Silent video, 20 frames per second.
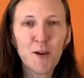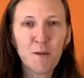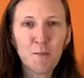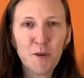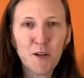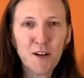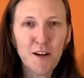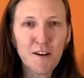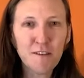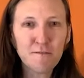
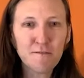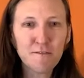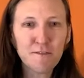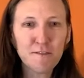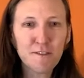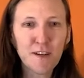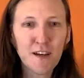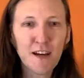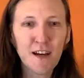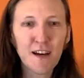EmberConf.
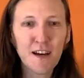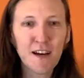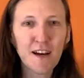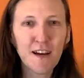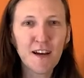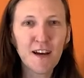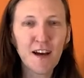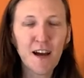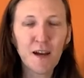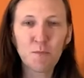
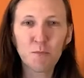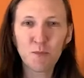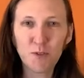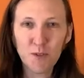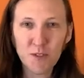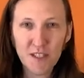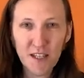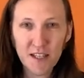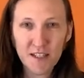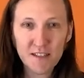I'm
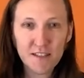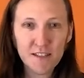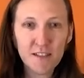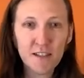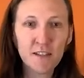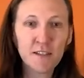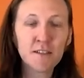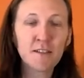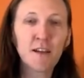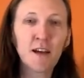Luke
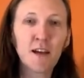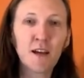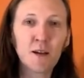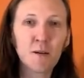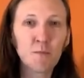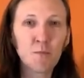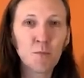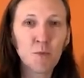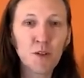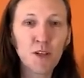Deniston.
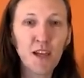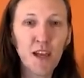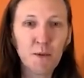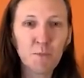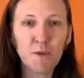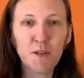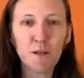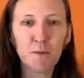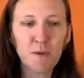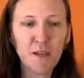I'm really
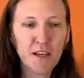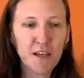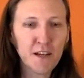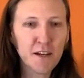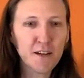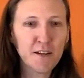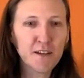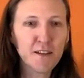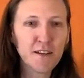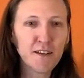happy to be
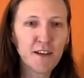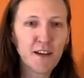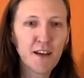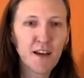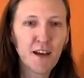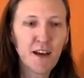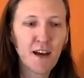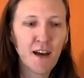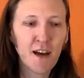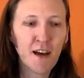here.
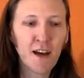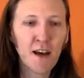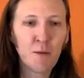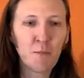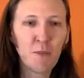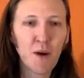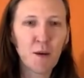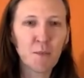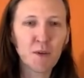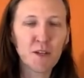
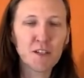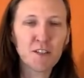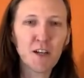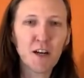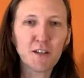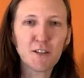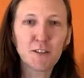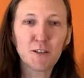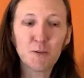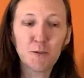I'm going to
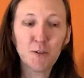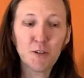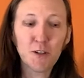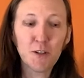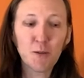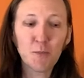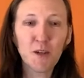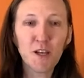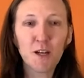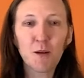talk to you a
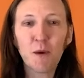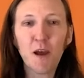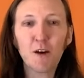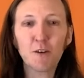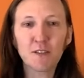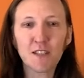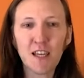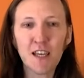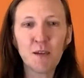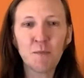little bit
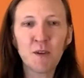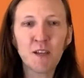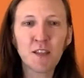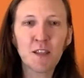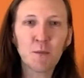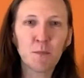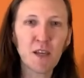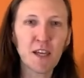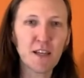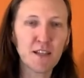about taming
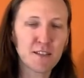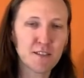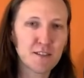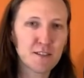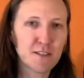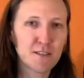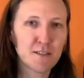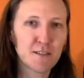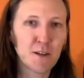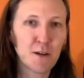the
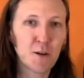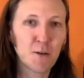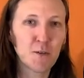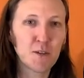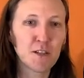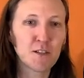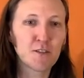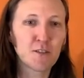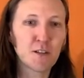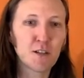beast. So
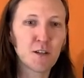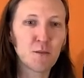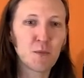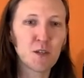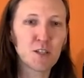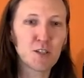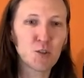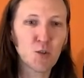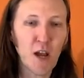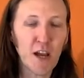these are going to be
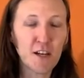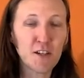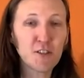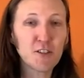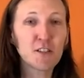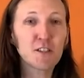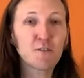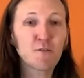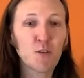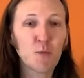
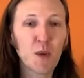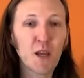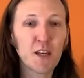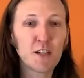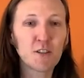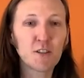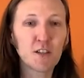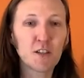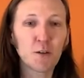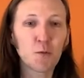strategies for
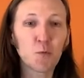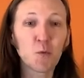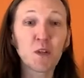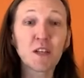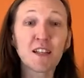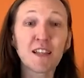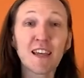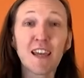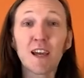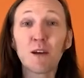managing a
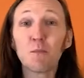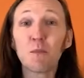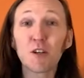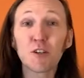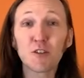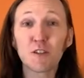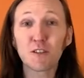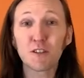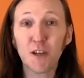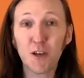really
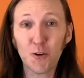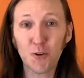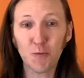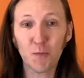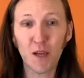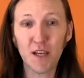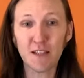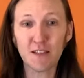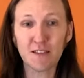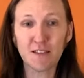ambitious code
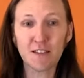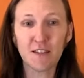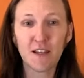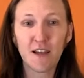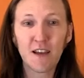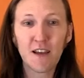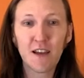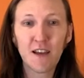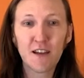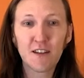base.
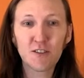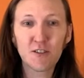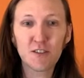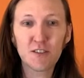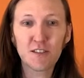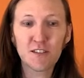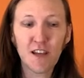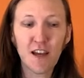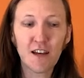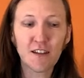
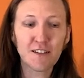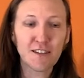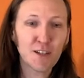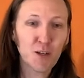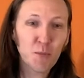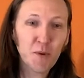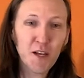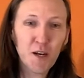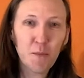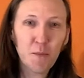Just a
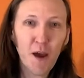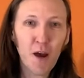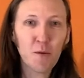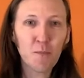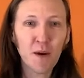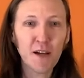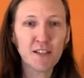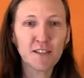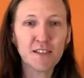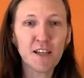little bit about
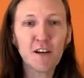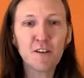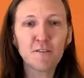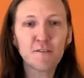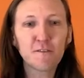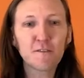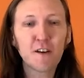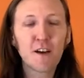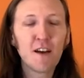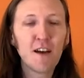
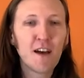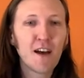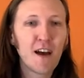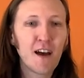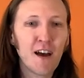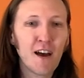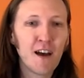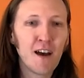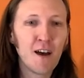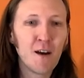myself.
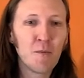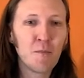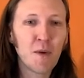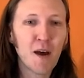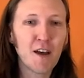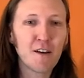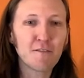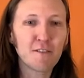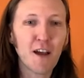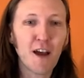
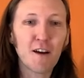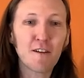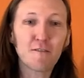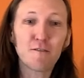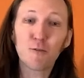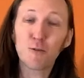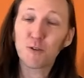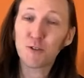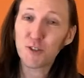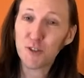I've got
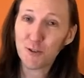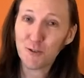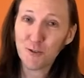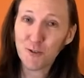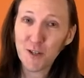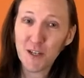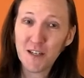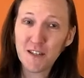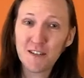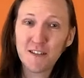4
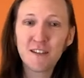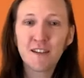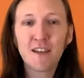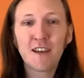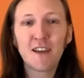children.